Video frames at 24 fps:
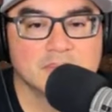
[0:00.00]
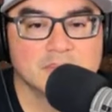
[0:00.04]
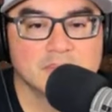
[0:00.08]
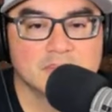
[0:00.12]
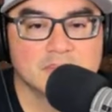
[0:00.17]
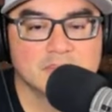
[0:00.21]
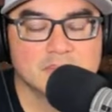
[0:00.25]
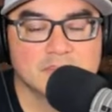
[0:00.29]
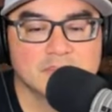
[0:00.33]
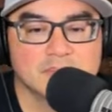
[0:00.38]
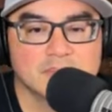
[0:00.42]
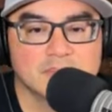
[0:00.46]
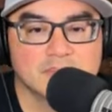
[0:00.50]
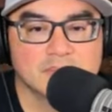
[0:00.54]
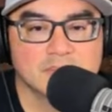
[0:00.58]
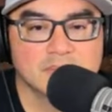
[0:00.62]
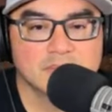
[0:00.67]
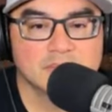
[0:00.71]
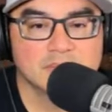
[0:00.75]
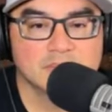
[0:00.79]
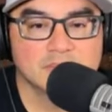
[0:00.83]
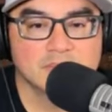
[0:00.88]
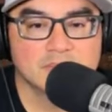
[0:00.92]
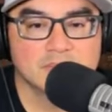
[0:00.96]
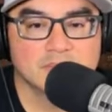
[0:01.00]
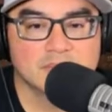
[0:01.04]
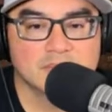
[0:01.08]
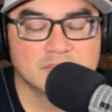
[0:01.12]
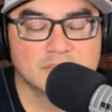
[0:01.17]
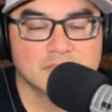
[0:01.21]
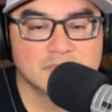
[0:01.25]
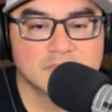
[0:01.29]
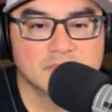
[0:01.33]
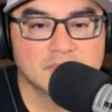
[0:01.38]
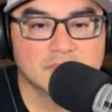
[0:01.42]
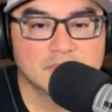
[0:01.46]

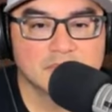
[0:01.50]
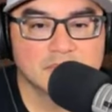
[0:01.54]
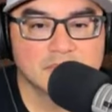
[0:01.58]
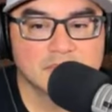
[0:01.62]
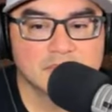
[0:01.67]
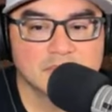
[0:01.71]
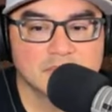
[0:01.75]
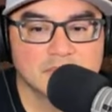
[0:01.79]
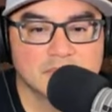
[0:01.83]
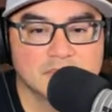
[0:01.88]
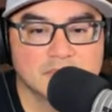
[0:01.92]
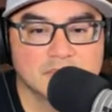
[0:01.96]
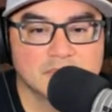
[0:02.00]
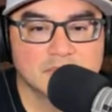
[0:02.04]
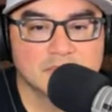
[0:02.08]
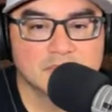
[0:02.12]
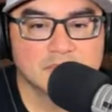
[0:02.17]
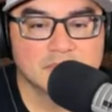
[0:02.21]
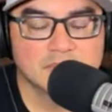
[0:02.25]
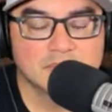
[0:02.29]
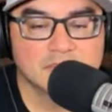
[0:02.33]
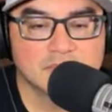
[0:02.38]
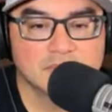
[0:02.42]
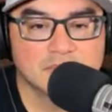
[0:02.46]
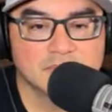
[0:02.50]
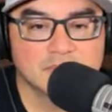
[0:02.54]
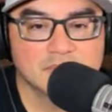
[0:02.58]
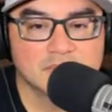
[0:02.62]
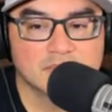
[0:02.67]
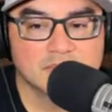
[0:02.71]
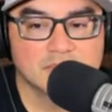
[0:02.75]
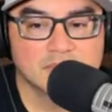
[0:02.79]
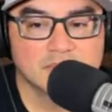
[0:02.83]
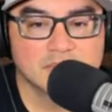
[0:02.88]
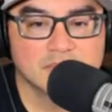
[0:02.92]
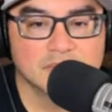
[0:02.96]

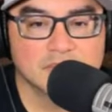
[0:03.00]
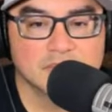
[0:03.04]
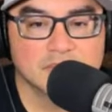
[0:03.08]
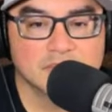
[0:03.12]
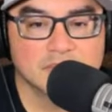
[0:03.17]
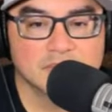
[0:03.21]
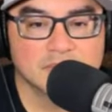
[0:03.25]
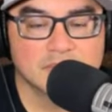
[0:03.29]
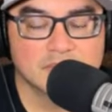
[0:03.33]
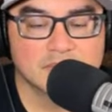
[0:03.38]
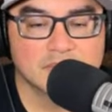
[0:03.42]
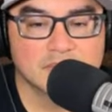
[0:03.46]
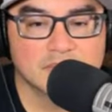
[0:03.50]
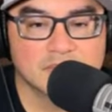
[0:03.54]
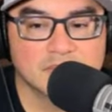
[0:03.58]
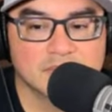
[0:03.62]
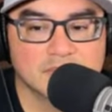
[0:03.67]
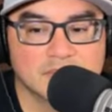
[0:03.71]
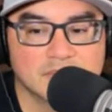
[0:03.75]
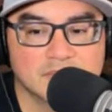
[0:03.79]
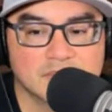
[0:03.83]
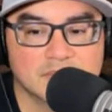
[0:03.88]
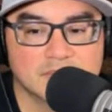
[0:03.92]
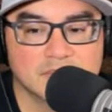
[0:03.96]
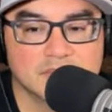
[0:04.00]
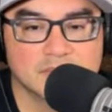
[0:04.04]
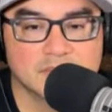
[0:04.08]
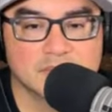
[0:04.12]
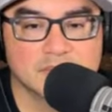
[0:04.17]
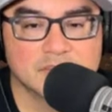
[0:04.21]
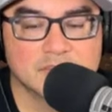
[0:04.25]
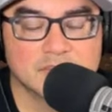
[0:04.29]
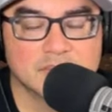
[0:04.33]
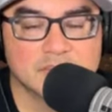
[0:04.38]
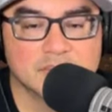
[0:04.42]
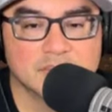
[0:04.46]

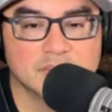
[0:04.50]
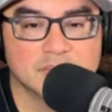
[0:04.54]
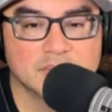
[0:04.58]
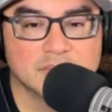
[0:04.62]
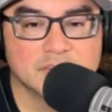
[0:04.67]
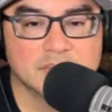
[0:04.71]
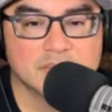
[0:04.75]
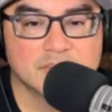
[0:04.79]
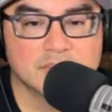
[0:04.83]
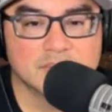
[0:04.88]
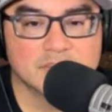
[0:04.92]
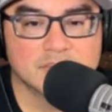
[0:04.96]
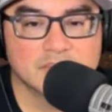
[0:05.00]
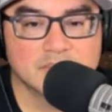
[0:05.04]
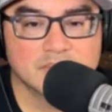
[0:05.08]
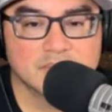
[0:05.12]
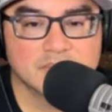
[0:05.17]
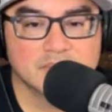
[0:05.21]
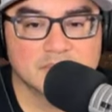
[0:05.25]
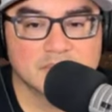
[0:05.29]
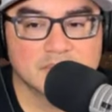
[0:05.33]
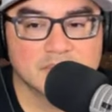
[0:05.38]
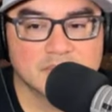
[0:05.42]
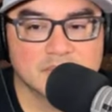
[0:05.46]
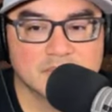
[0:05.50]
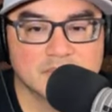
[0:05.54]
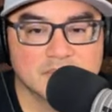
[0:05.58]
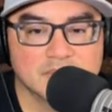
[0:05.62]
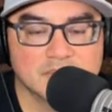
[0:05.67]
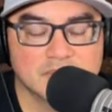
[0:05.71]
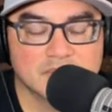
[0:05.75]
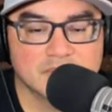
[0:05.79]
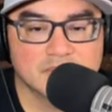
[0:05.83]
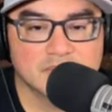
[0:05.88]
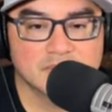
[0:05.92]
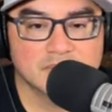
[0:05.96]

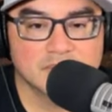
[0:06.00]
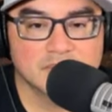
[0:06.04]
The person shown says nothing.